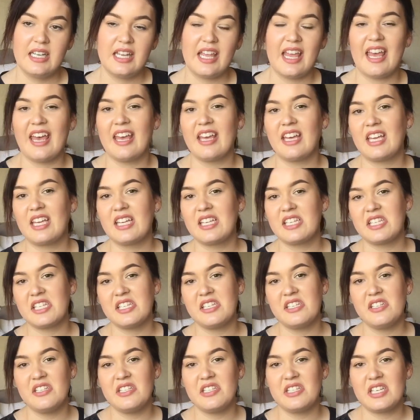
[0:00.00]
yeah, it
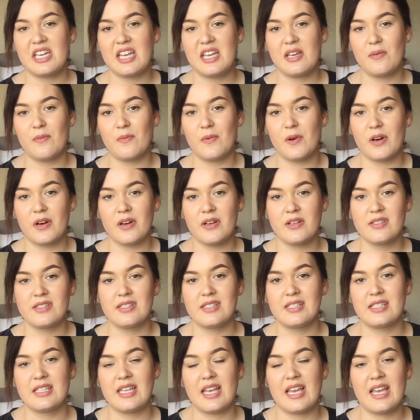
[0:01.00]
continued to get
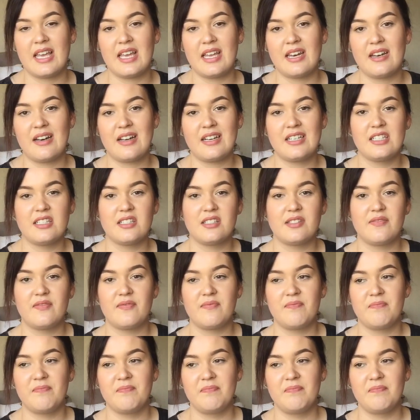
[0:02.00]
worse, and I just